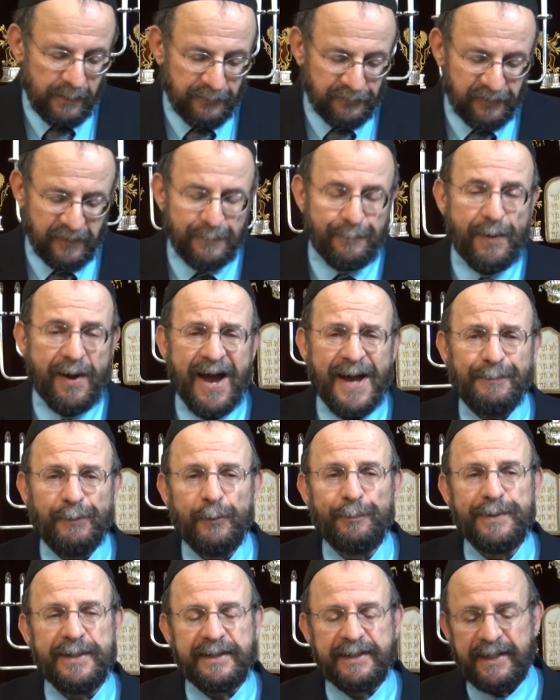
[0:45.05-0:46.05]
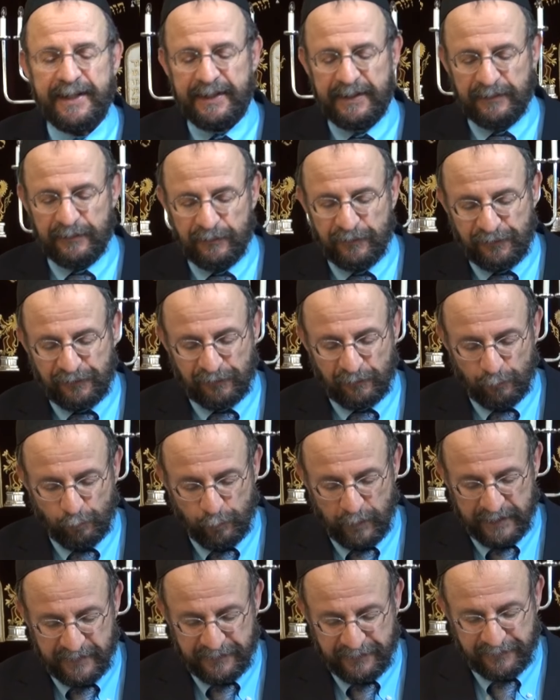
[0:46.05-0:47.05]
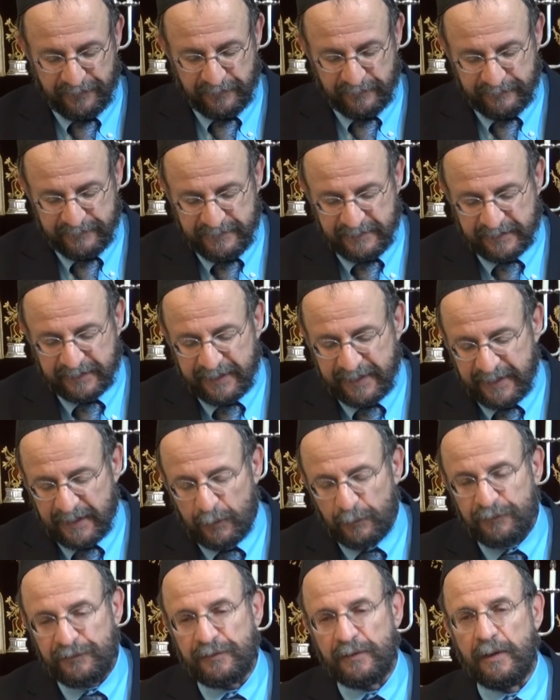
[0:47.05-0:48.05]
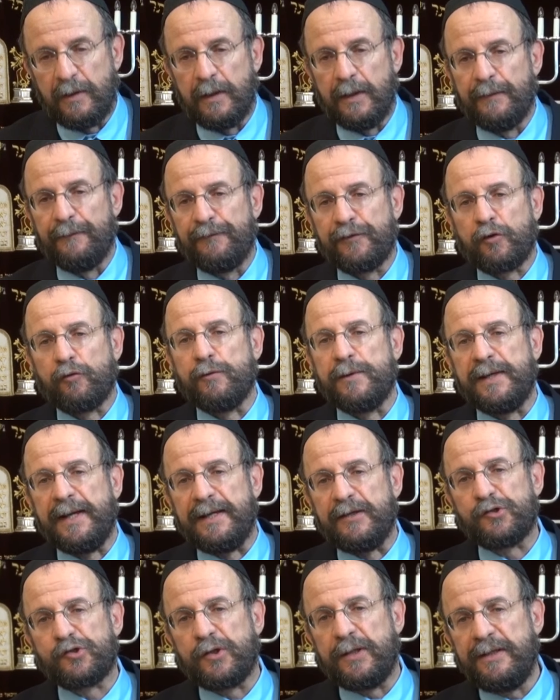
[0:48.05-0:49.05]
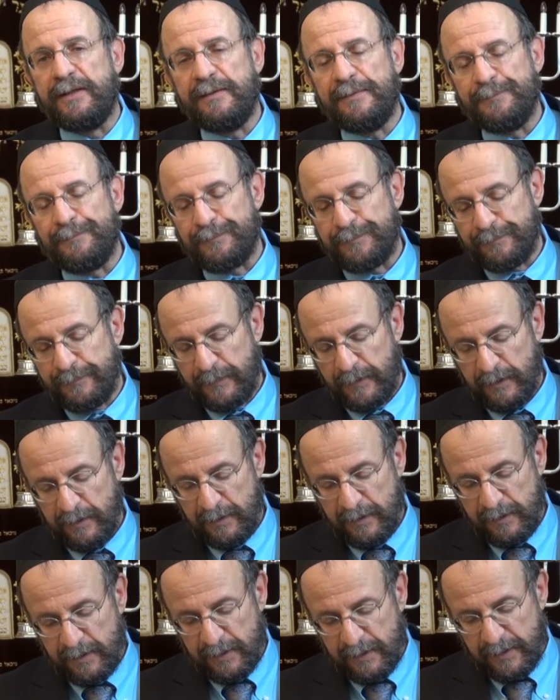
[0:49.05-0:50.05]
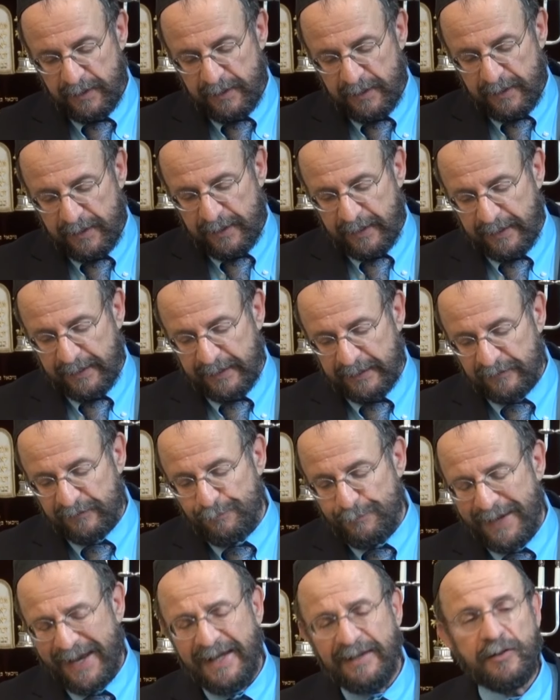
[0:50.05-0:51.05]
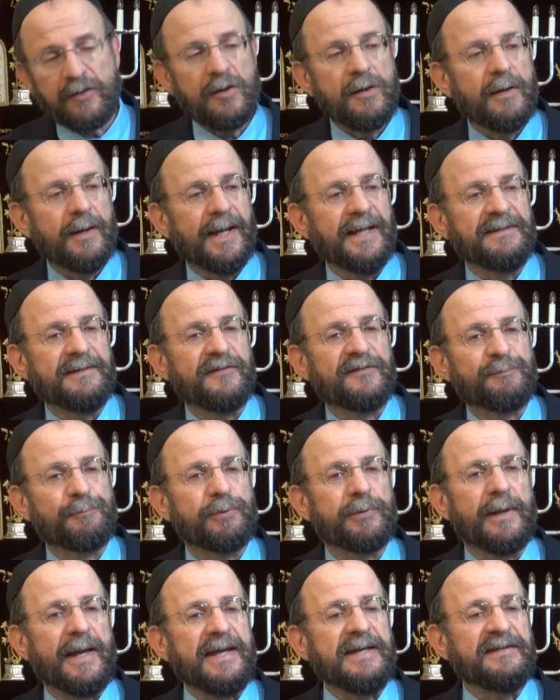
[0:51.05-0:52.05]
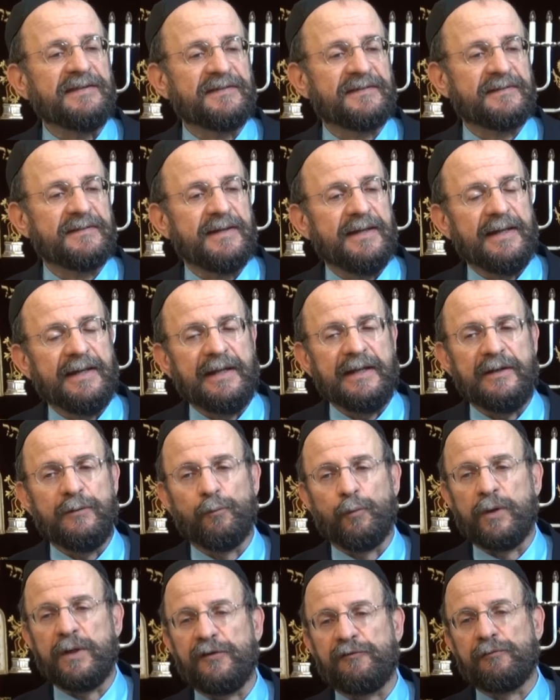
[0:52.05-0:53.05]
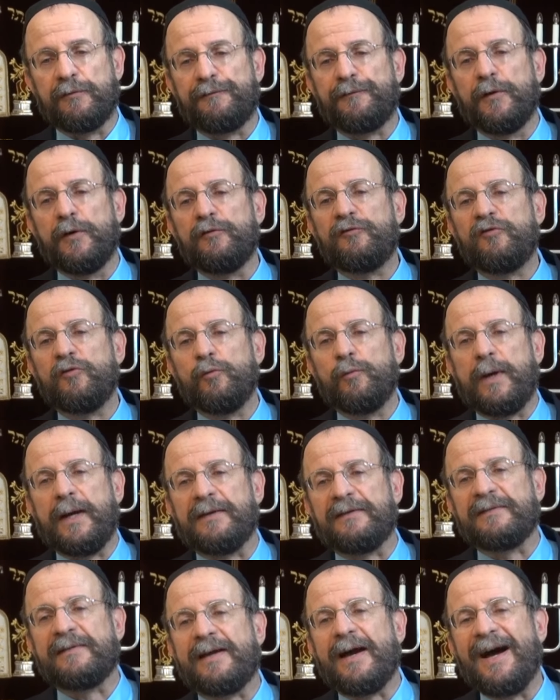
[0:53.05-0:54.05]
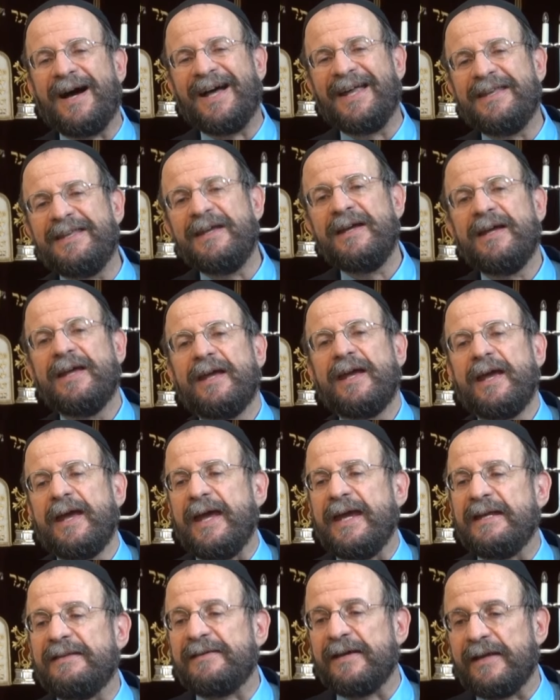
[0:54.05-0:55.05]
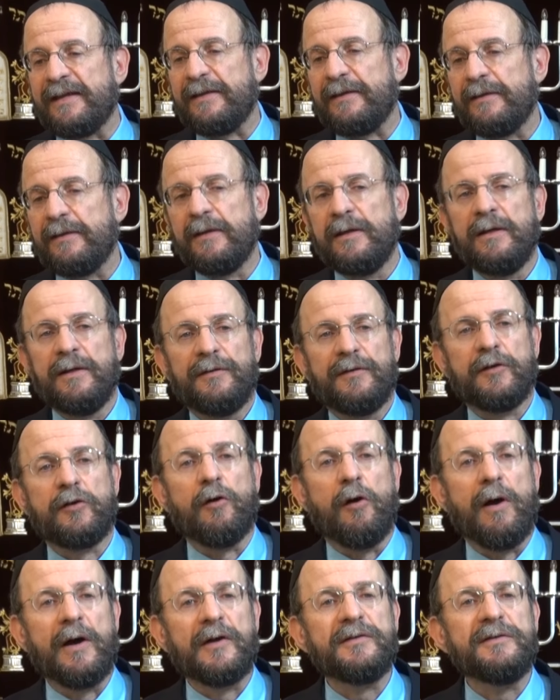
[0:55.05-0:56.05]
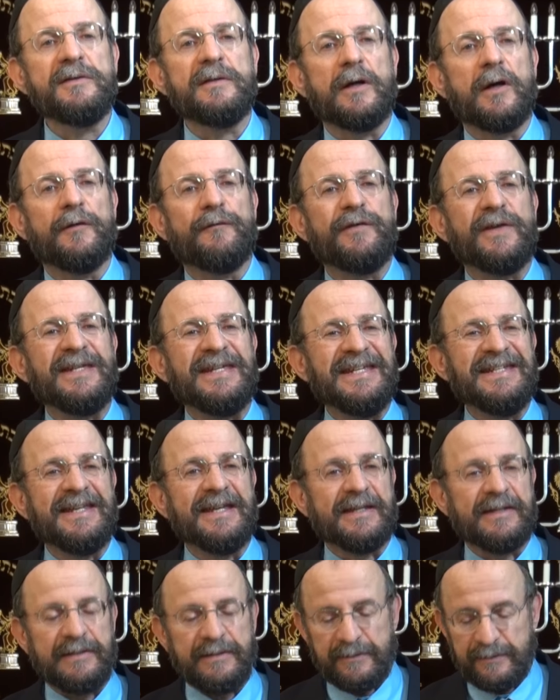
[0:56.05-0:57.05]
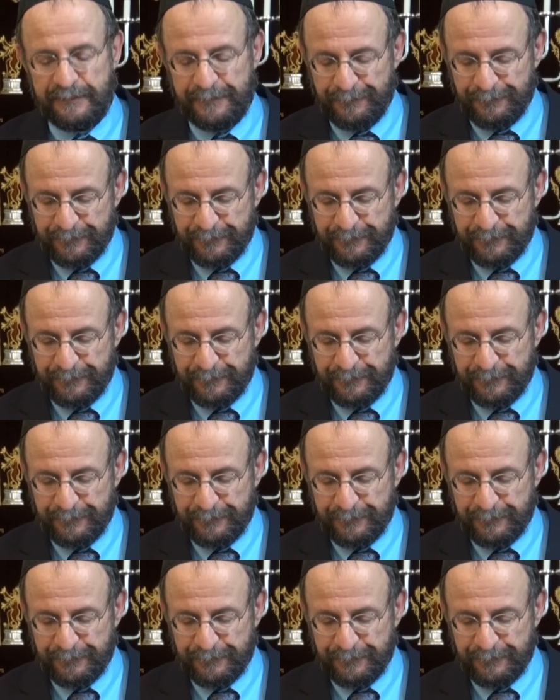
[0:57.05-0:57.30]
So the Bible begins with the account of creation, and mankind is placed in what is referred to as Gan Eden, the Garden of Eden.